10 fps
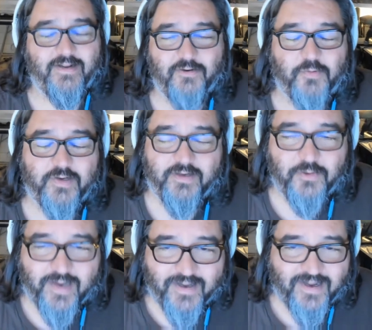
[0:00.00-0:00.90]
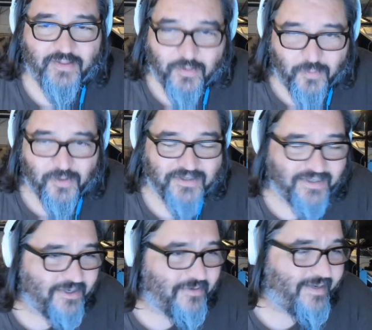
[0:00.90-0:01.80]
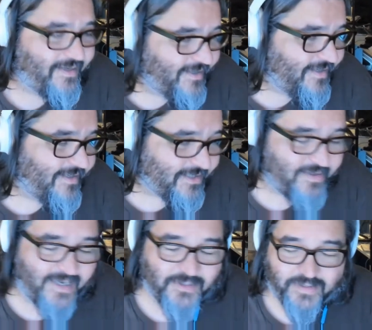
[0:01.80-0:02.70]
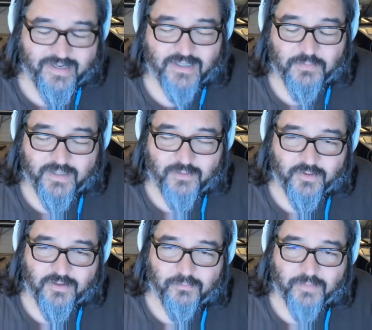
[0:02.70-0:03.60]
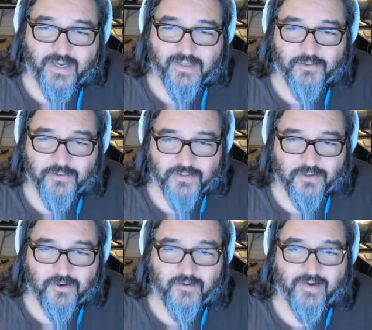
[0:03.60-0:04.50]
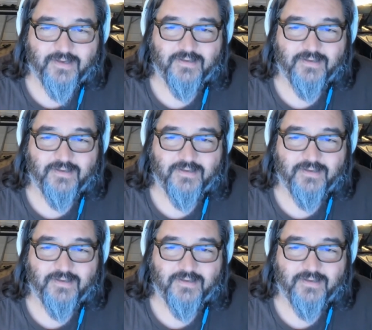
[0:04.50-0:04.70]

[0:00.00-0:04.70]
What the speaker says: I don't know how that works, And so that's when he explained what compilers are.